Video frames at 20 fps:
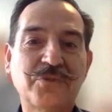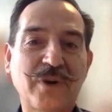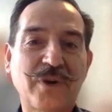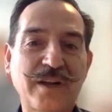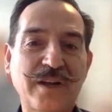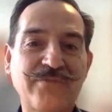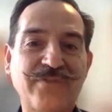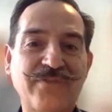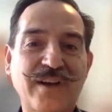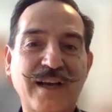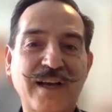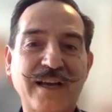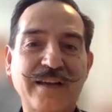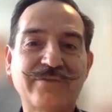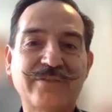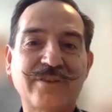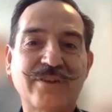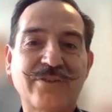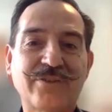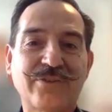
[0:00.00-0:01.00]

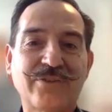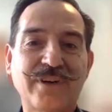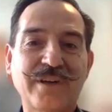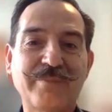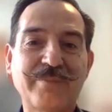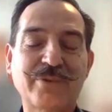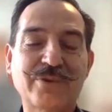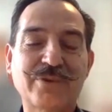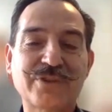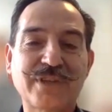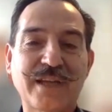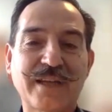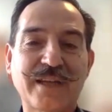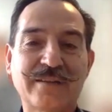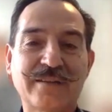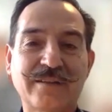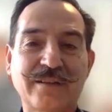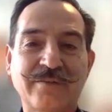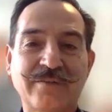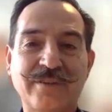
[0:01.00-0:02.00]
25 to
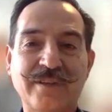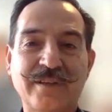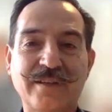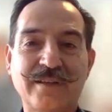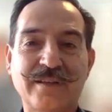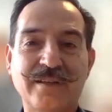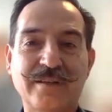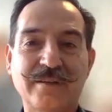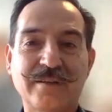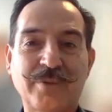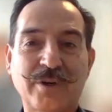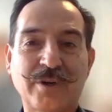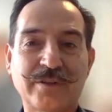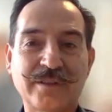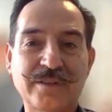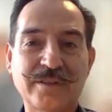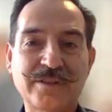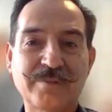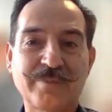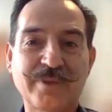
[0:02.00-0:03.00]
30% of the
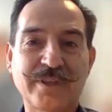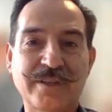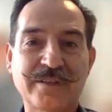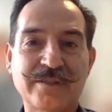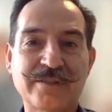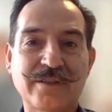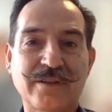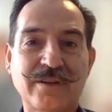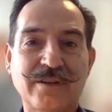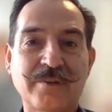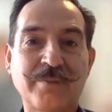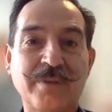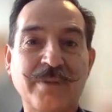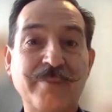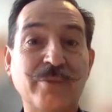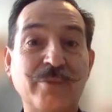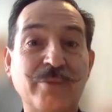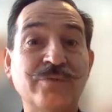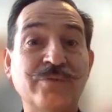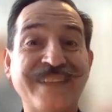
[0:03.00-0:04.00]
participants are
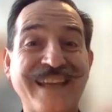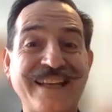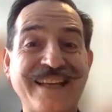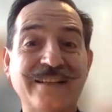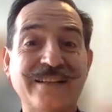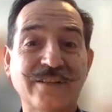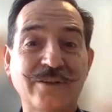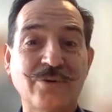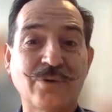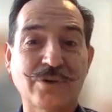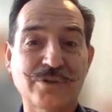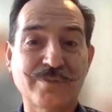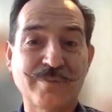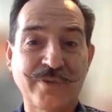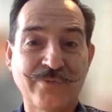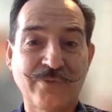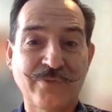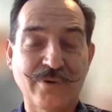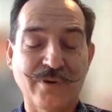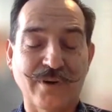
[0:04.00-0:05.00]
people who've taken the course
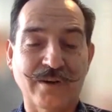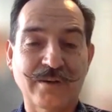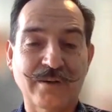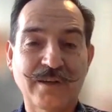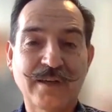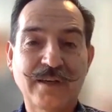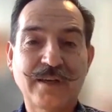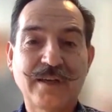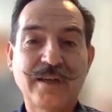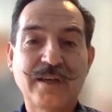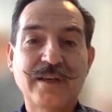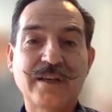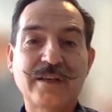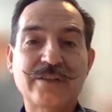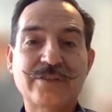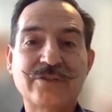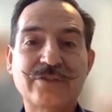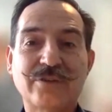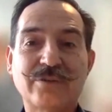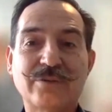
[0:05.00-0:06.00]
before.
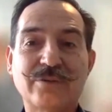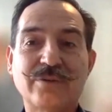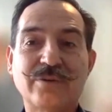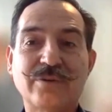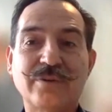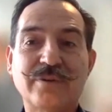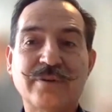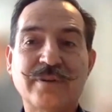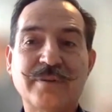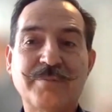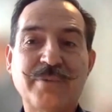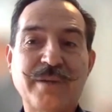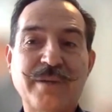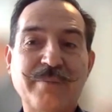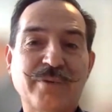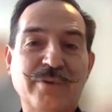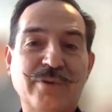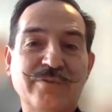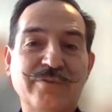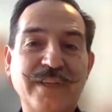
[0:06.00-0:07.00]
So the
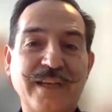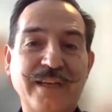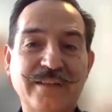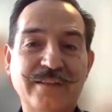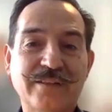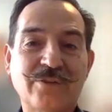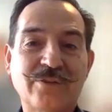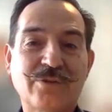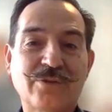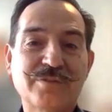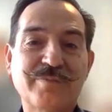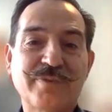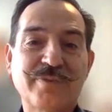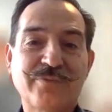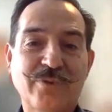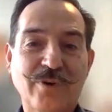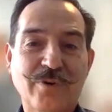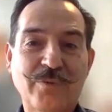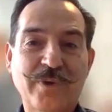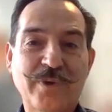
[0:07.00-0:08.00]
people who've taken the course
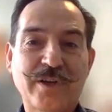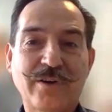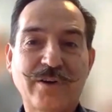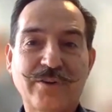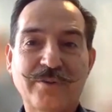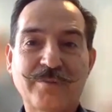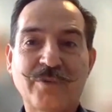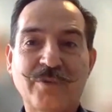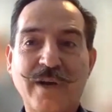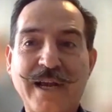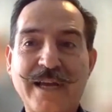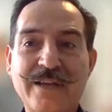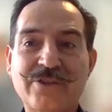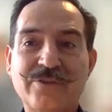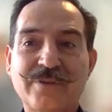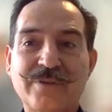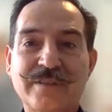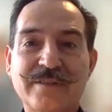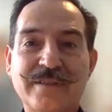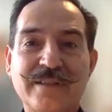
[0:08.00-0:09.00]
before, we call them
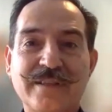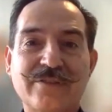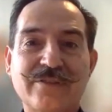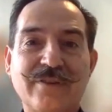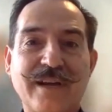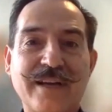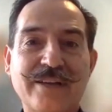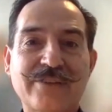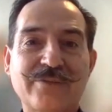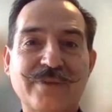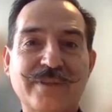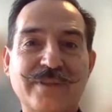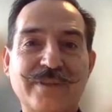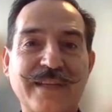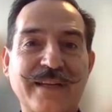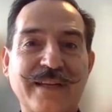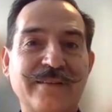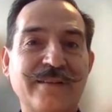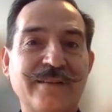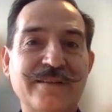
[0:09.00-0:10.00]
graduates. These graduates
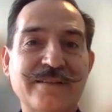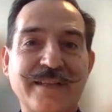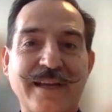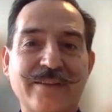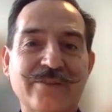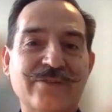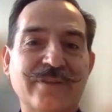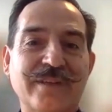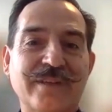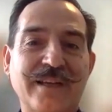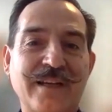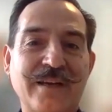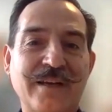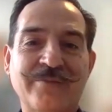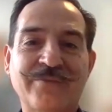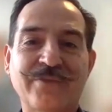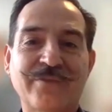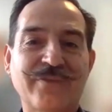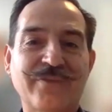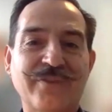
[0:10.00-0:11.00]
get a discount. So they
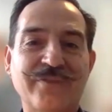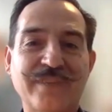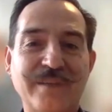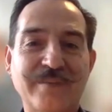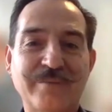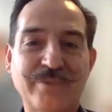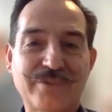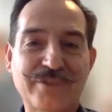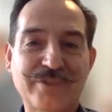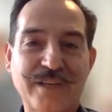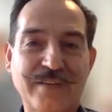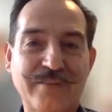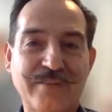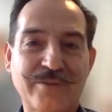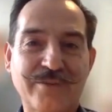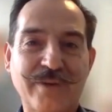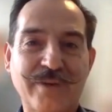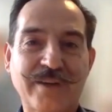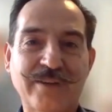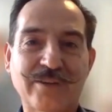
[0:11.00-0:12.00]
come for 15% of
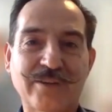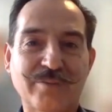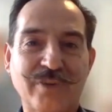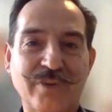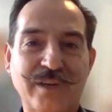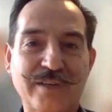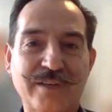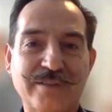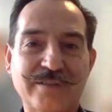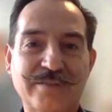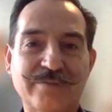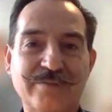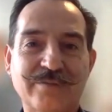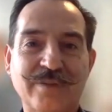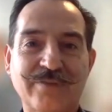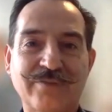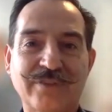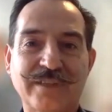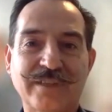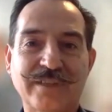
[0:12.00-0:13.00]
the regular price,
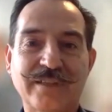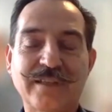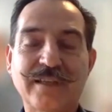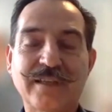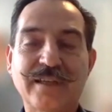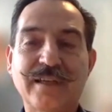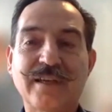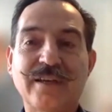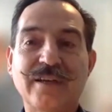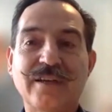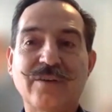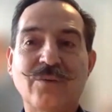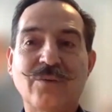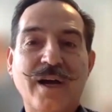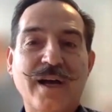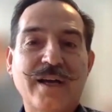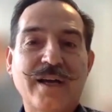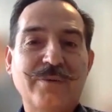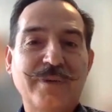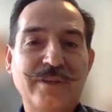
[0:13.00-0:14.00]
roughly.
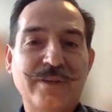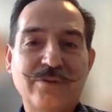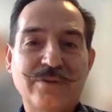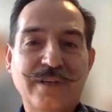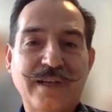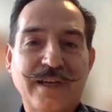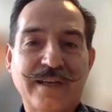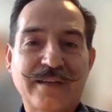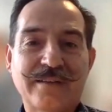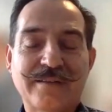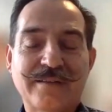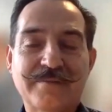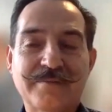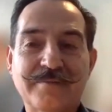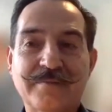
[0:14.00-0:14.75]
Why do we do that?